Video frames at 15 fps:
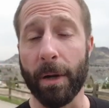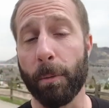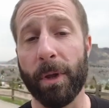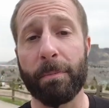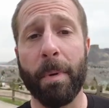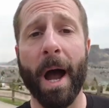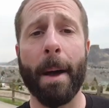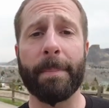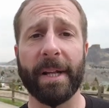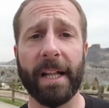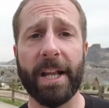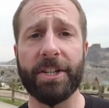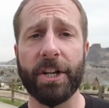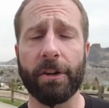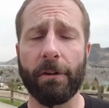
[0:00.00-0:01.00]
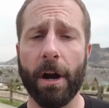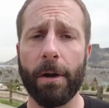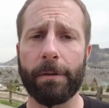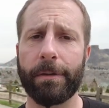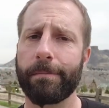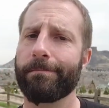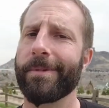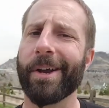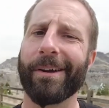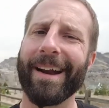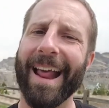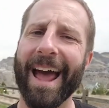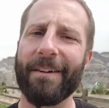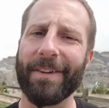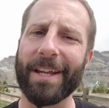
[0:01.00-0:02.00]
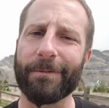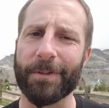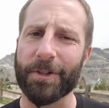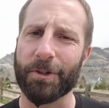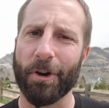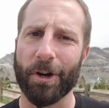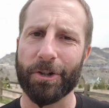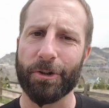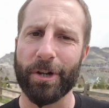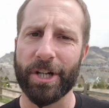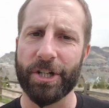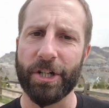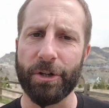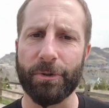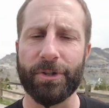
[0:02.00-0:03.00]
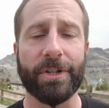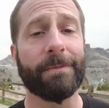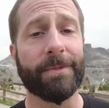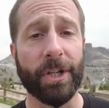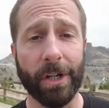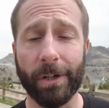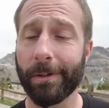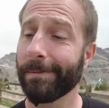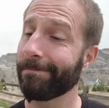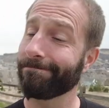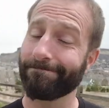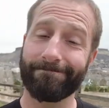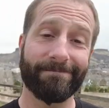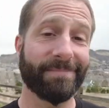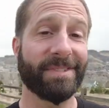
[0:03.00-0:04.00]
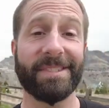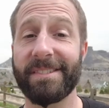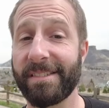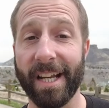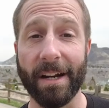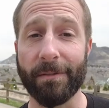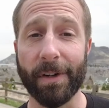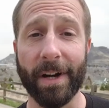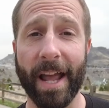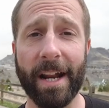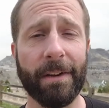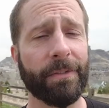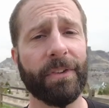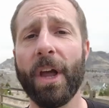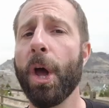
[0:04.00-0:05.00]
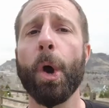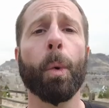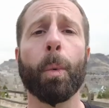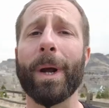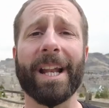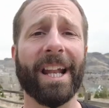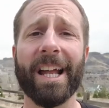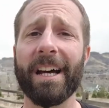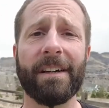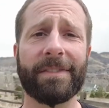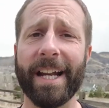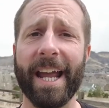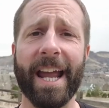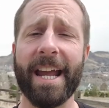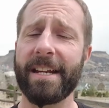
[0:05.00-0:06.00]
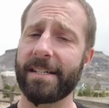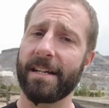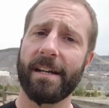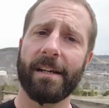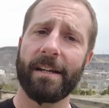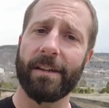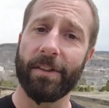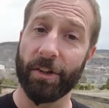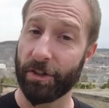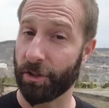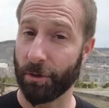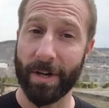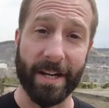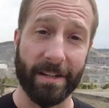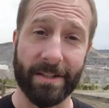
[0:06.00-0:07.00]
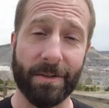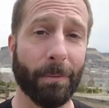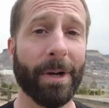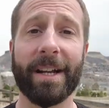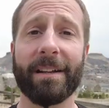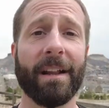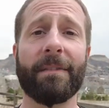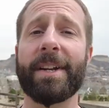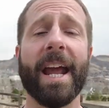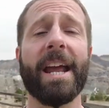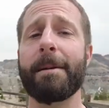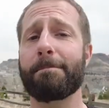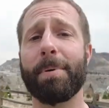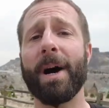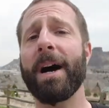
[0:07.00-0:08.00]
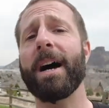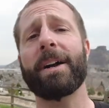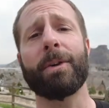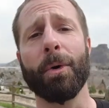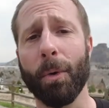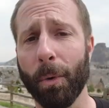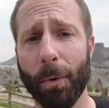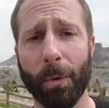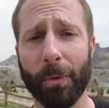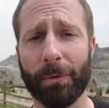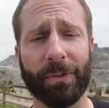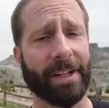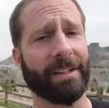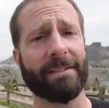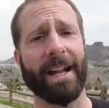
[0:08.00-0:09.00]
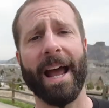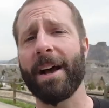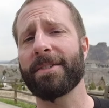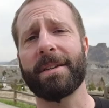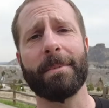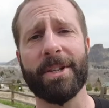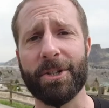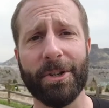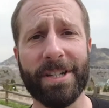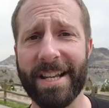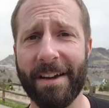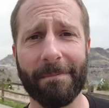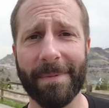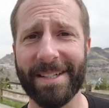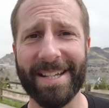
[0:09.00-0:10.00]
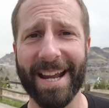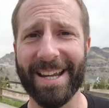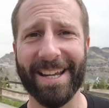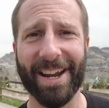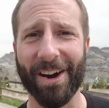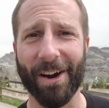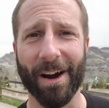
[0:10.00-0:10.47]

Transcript: with population growth, you're gonna have infrastructure issues. So Denver natives, we love to hate the streets. We love to hate potholes and how some of the streets haven't been taken care